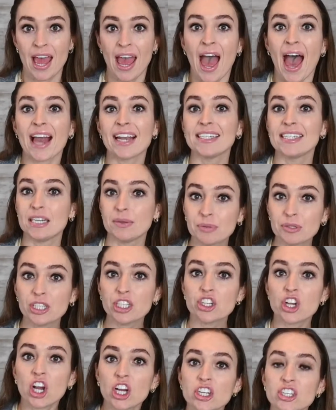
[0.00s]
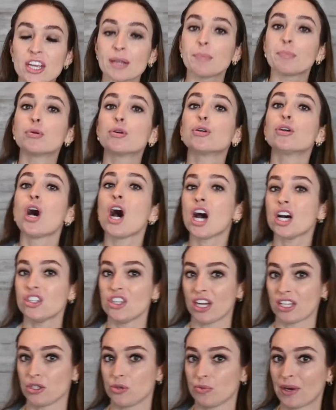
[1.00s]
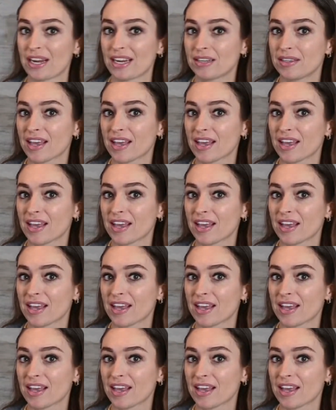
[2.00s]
and I typically charge a project rate.